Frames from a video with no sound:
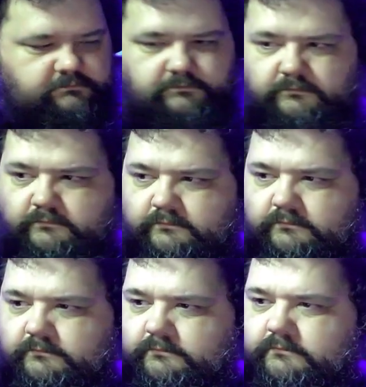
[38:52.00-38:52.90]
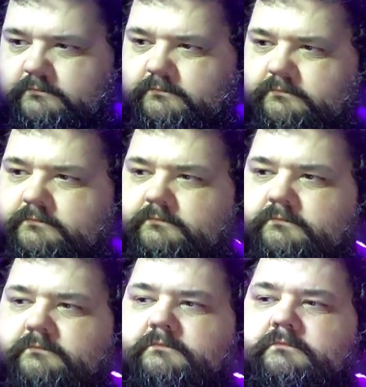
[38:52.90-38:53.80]

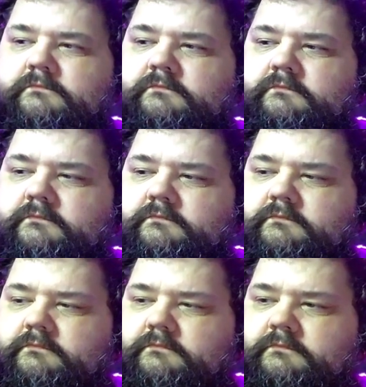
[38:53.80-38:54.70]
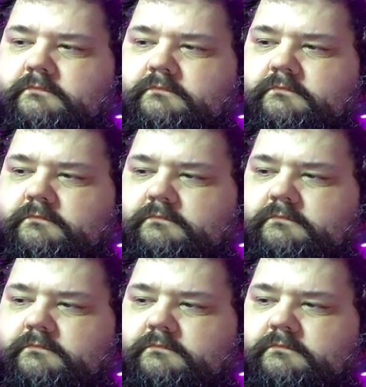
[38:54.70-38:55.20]
No words are spoken by the person on screen.